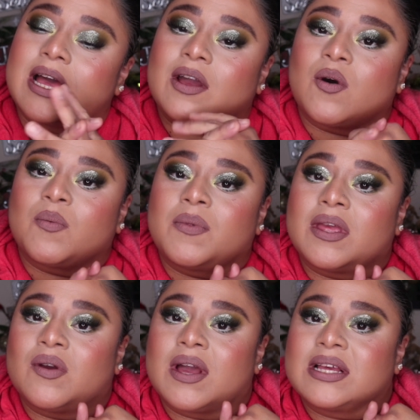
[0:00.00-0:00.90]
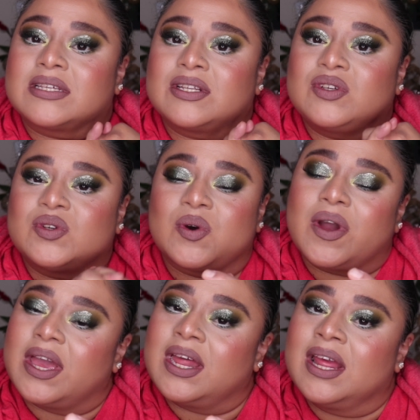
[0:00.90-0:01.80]
I hope that you guys enjoy
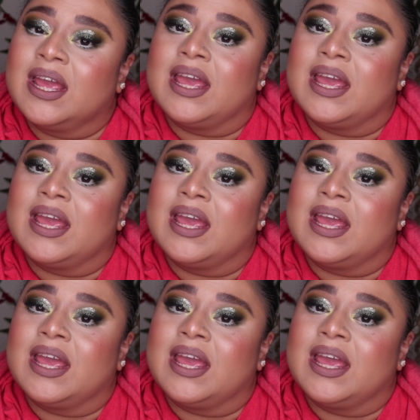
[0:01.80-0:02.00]
it.